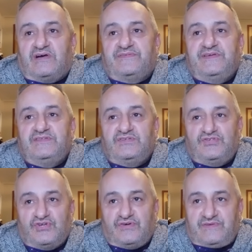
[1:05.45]
I think the
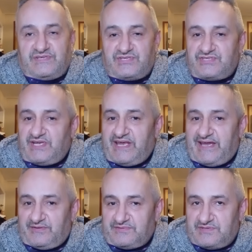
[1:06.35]
jury is still
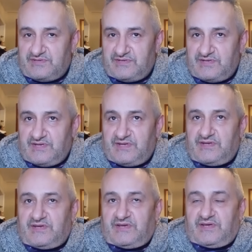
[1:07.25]
out,
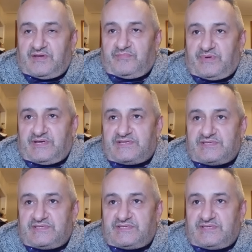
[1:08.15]

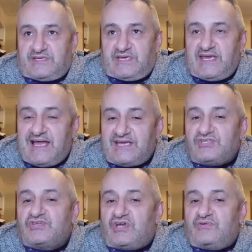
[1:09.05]
but he has
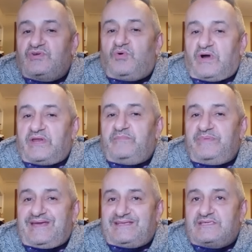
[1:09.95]
shown quite a
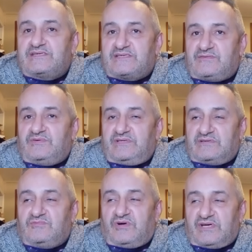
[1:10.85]
bit, quite you
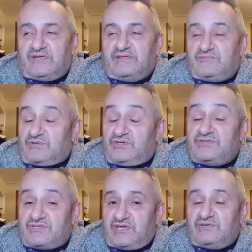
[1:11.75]
know, quite a lot. Got
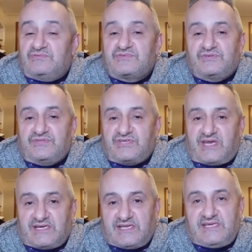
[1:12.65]
good skills, good
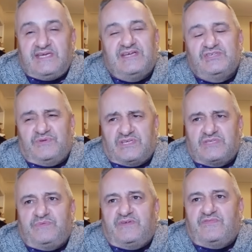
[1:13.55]
technique, as you would
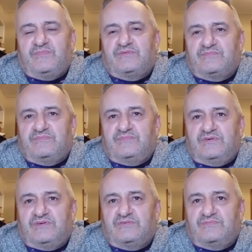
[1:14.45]
expect from a,
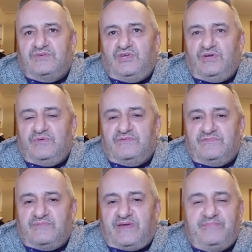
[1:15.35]
a Cuban
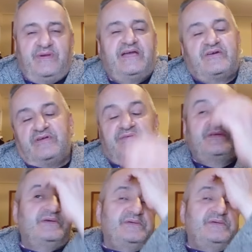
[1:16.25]
from that background.